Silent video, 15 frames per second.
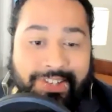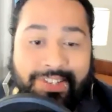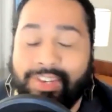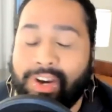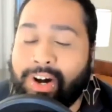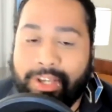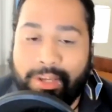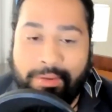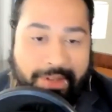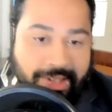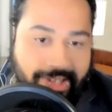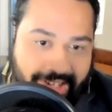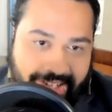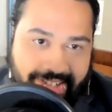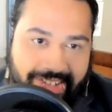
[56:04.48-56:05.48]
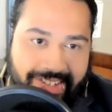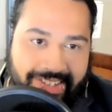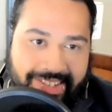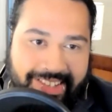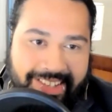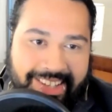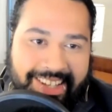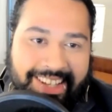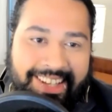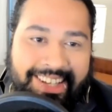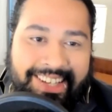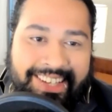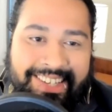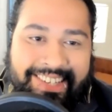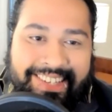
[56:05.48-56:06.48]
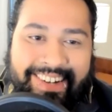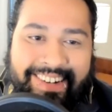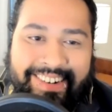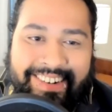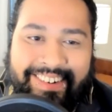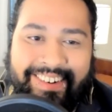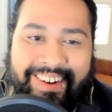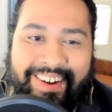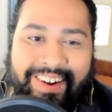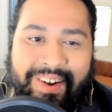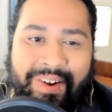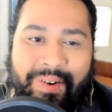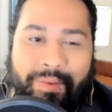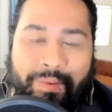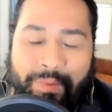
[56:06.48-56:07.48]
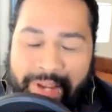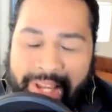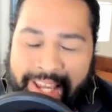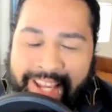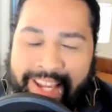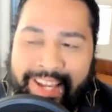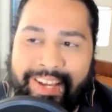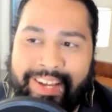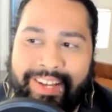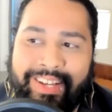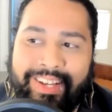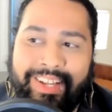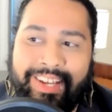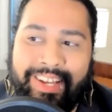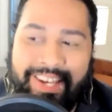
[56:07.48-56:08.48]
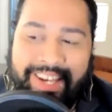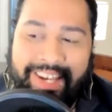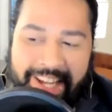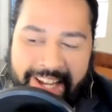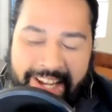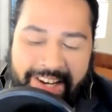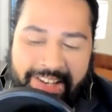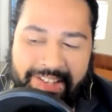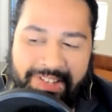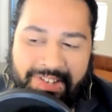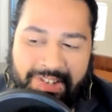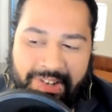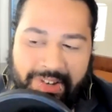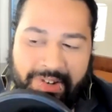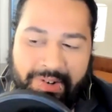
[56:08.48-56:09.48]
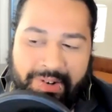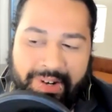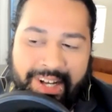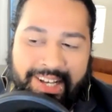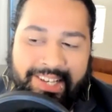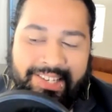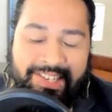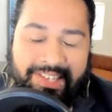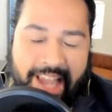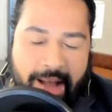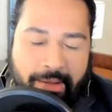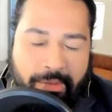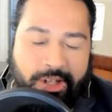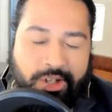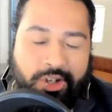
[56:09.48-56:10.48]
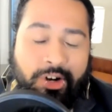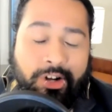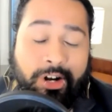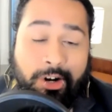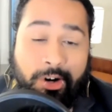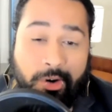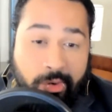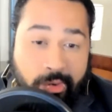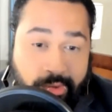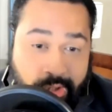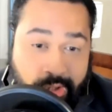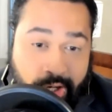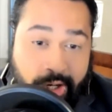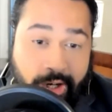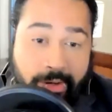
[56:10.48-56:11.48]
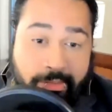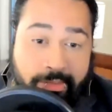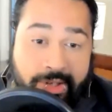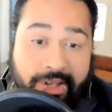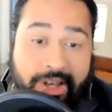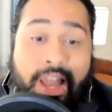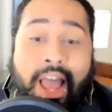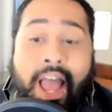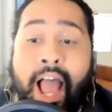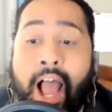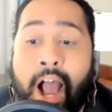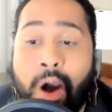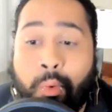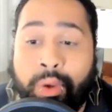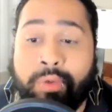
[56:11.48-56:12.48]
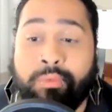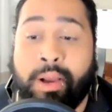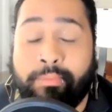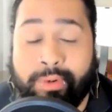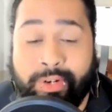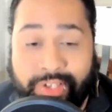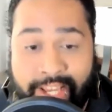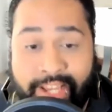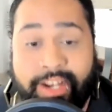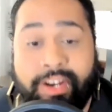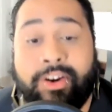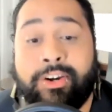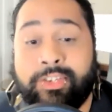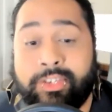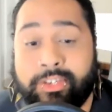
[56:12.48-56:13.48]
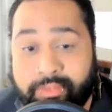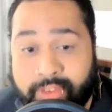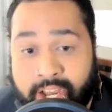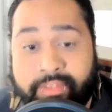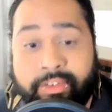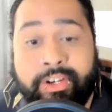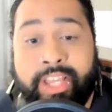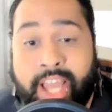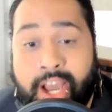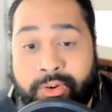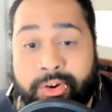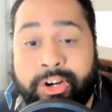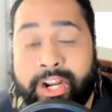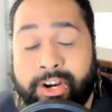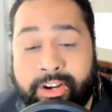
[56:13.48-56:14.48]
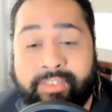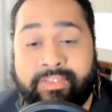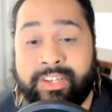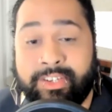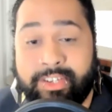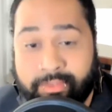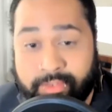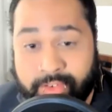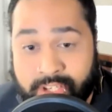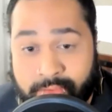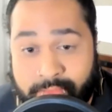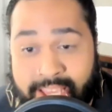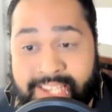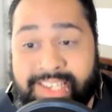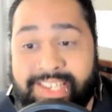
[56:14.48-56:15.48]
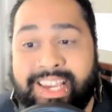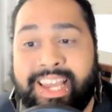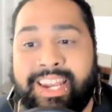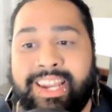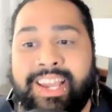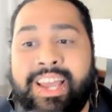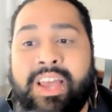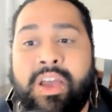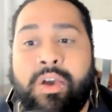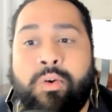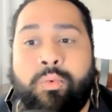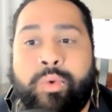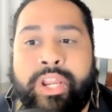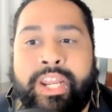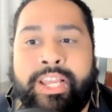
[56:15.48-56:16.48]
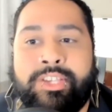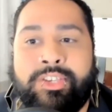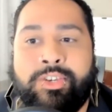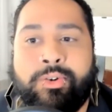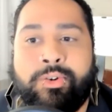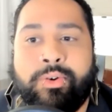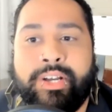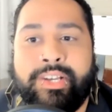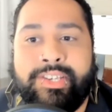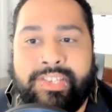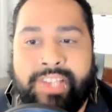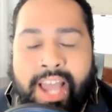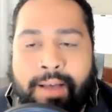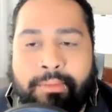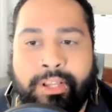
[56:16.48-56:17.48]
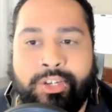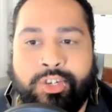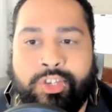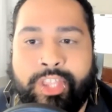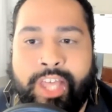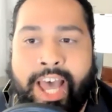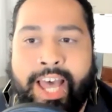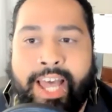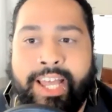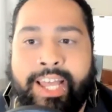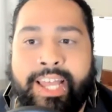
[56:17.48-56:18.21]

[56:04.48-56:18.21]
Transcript: documentation. So we need to establish on our own terms how we represent our survivor counter narratives in different spaces. And we need to establish that